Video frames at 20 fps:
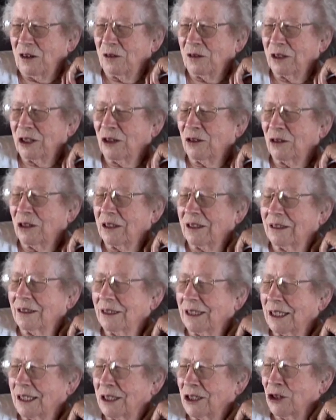all you
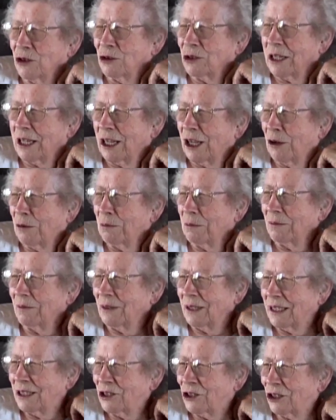kids used to help
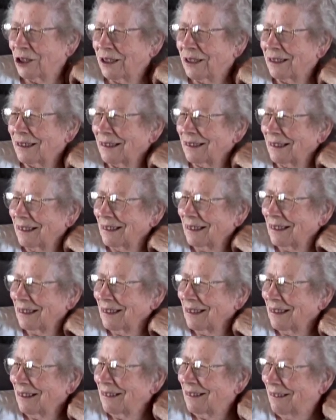didn't
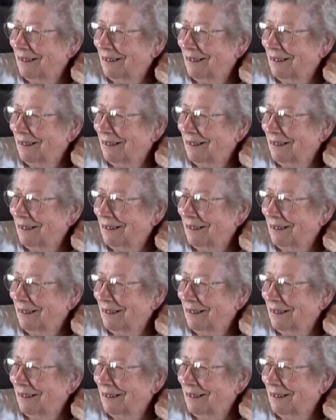you